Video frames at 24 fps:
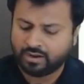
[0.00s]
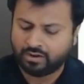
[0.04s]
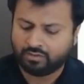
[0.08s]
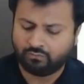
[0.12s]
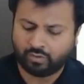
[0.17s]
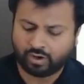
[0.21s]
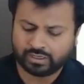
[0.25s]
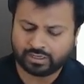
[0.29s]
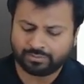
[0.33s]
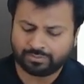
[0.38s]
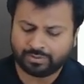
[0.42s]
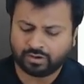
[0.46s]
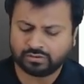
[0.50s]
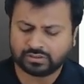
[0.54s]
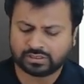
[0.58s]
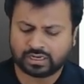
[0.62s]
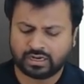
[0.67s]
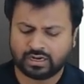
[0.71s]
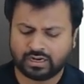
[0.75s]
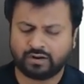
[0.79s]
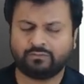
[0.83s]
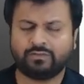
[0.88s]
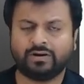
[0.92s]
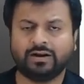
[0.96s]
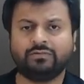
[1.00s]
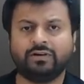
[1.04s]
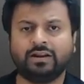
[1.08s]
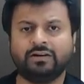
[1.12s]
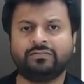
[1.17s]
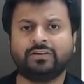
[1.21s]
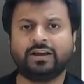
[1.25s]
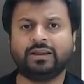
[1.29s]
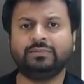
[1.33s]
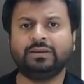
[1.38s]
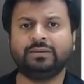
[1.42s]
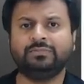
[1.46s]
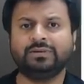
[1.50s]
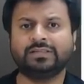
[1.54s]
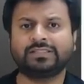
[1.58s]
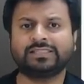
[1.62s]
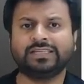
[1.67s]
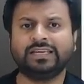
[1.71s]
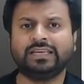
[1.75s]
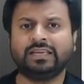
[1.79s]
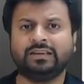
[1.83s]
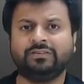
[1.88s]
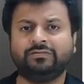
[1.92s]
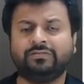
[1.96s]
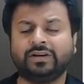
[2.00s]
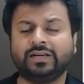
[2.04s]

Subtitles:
What about 115 BBC? If